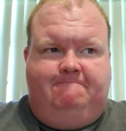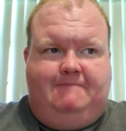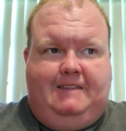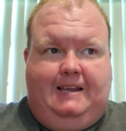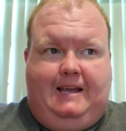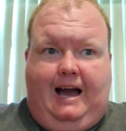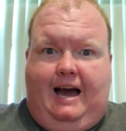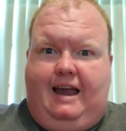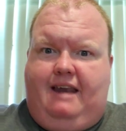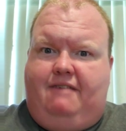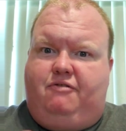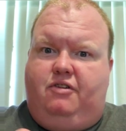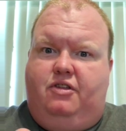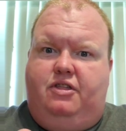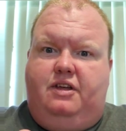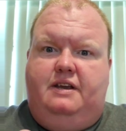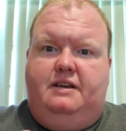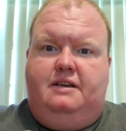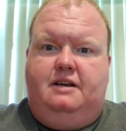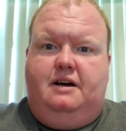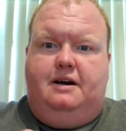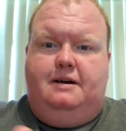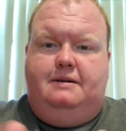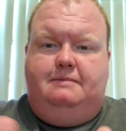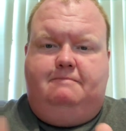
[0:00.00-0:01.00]
Got everything
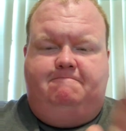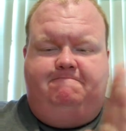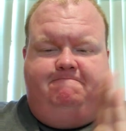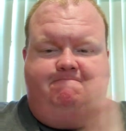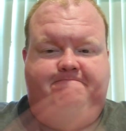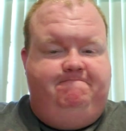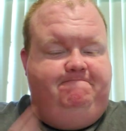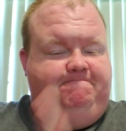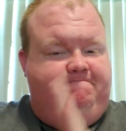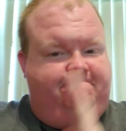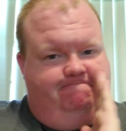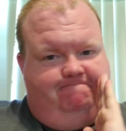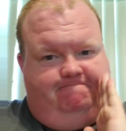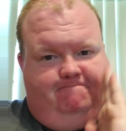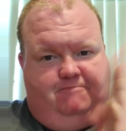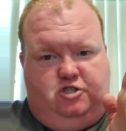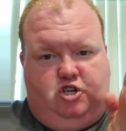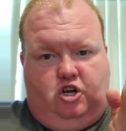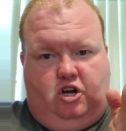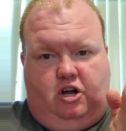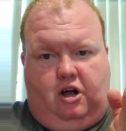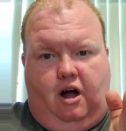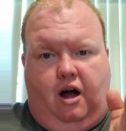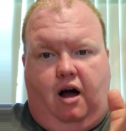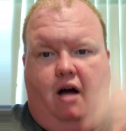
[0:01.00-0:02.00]
done,
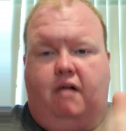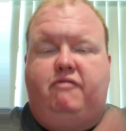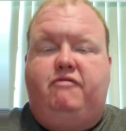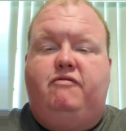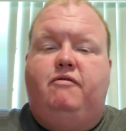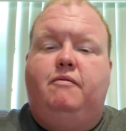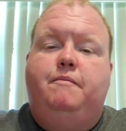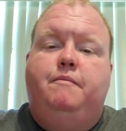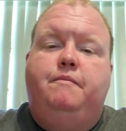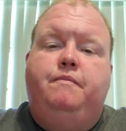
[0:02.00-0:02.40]
took off.